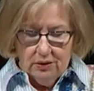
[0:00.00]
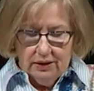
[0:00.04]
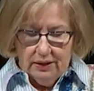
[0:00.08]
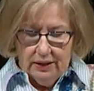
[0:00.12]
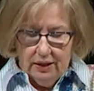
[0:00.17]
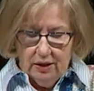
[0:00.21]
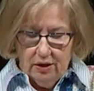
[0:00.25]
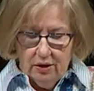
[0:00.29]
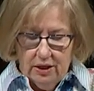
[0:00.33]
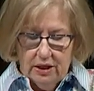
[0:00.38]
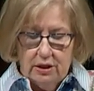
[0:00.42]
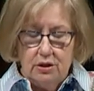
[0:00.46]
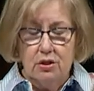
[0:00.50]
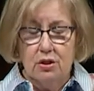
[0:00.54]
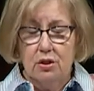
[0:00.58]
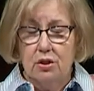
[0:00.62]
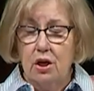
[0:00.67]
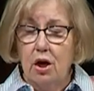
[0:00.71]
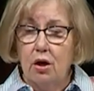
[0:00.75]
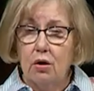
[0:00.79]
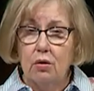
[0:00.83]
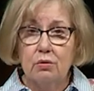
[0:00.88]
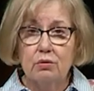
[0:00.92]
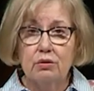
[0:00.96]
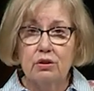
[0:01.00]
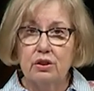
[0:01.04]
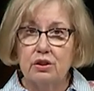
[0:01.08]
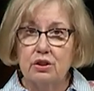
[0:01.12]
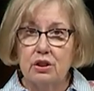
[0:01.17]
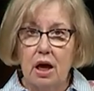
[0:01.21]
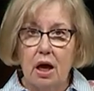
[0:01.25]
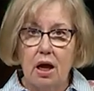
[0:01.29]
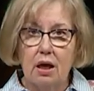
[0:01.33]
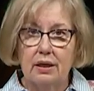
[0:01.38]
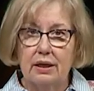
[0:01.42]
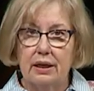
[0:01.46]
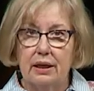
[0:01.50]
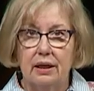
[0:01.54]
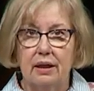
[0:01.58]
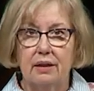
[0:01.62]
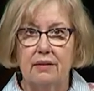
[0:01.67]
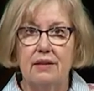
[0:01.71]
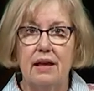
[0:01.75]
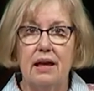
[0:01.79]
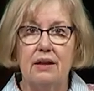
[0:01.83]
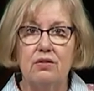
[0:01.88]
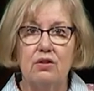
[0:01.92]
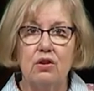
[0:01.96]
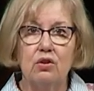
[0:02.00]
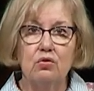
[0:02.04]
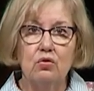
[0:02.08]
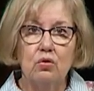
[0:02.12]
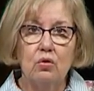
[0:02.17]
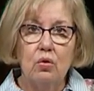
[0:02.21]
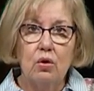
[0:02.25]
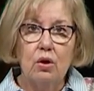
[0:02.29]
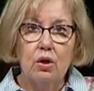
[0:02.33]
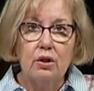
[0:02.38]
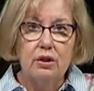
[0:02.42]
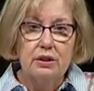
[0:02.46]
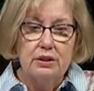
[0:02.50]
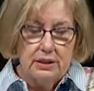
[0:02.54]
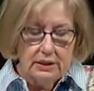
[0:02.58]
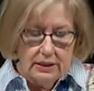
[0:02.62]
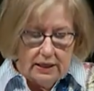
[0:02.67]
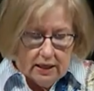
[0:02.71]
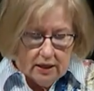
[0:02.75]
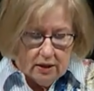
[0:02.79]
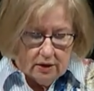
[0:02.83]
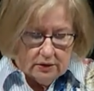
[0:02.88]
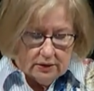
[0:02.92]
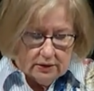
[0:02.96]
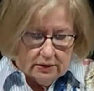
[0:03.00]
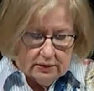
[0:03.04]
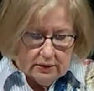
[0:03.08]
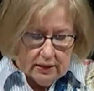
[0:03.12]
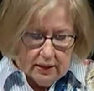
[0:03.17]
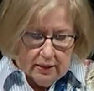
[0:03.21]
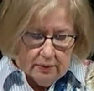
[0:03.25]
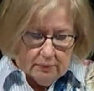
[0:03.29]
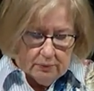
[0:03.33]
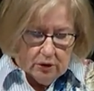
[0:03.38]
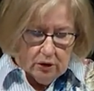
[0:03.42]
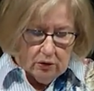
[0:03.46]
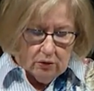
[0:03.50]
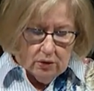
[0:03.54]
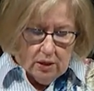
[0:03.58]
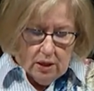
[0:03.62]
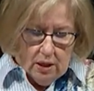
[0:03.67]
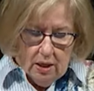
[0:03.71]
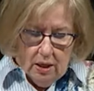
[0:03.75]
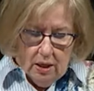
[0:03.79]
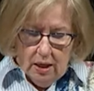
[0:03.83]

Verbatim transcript: here is so shocking that the Lord tells Samuel